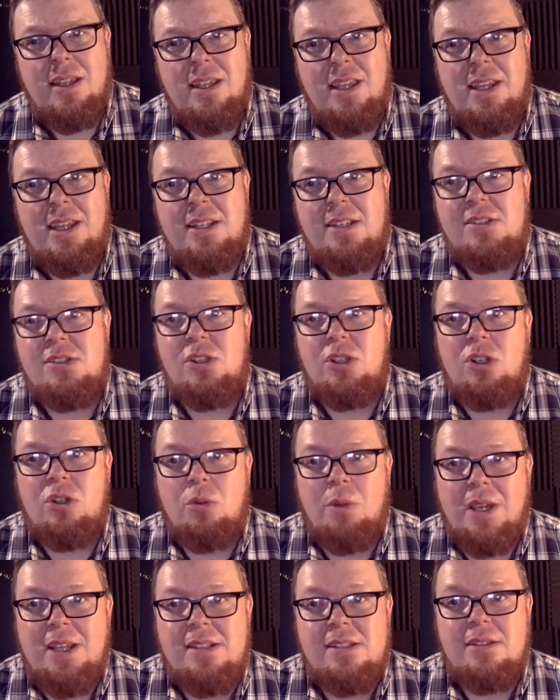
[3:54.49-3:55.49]
It is the
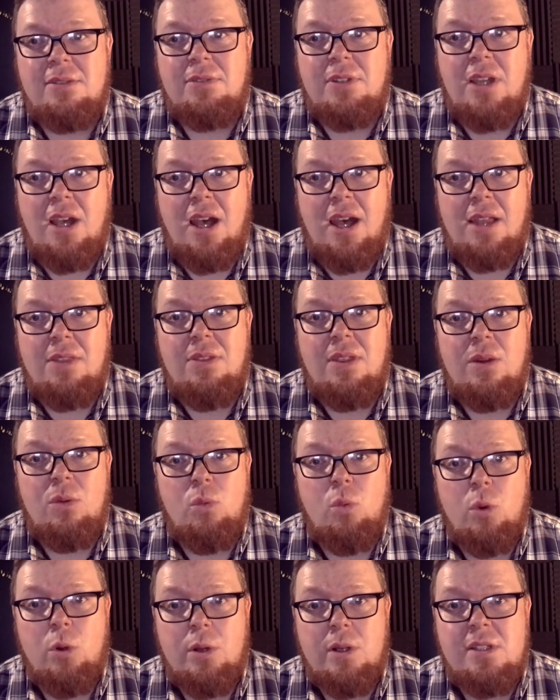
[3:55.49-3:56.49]
grace of God that
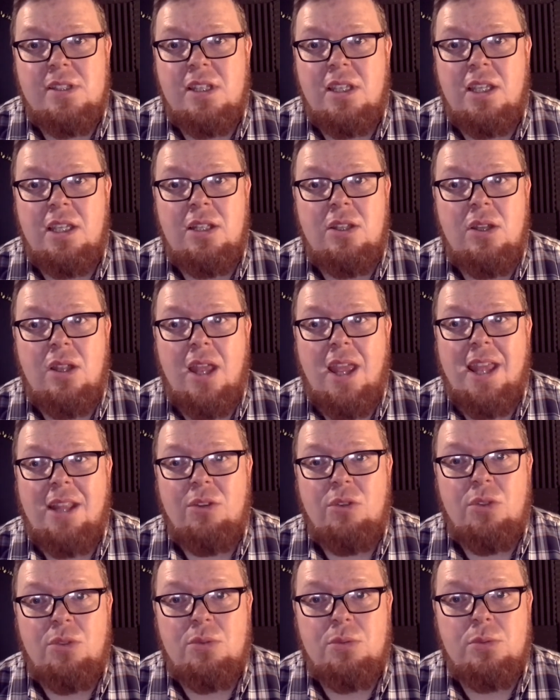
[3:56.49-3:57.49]
works in and
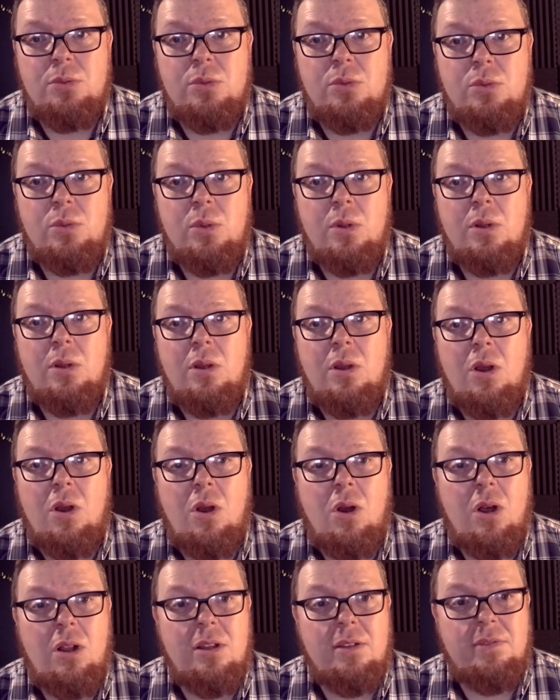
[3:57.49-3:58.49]
through
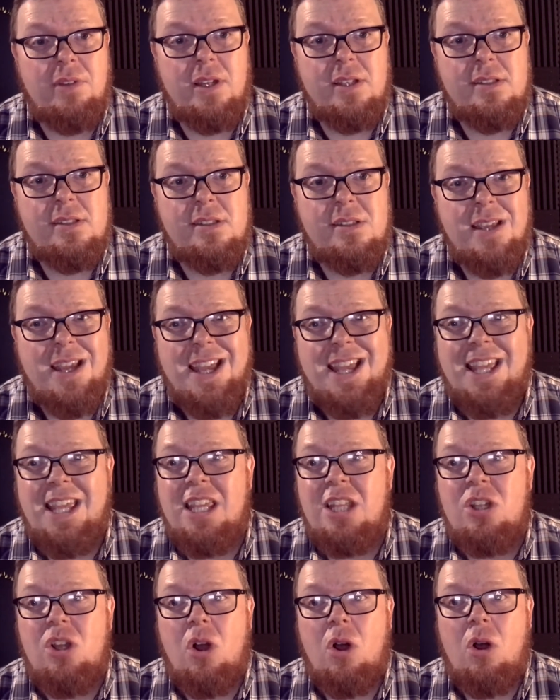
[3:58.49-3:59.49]
all of us,
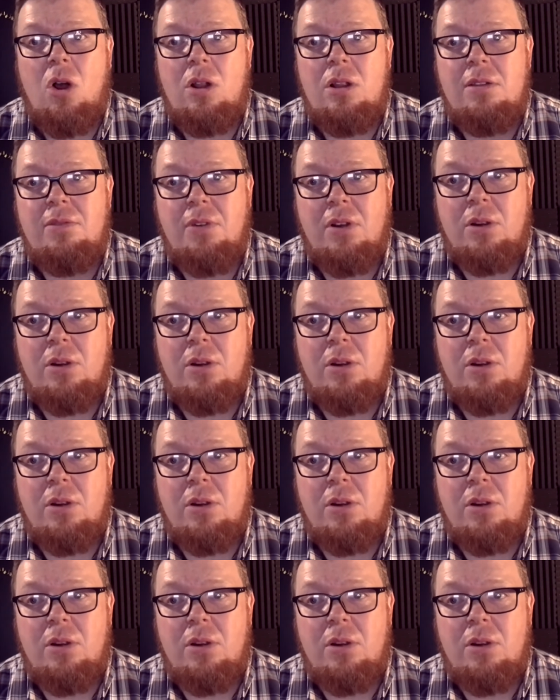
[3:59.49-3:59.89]
in all of our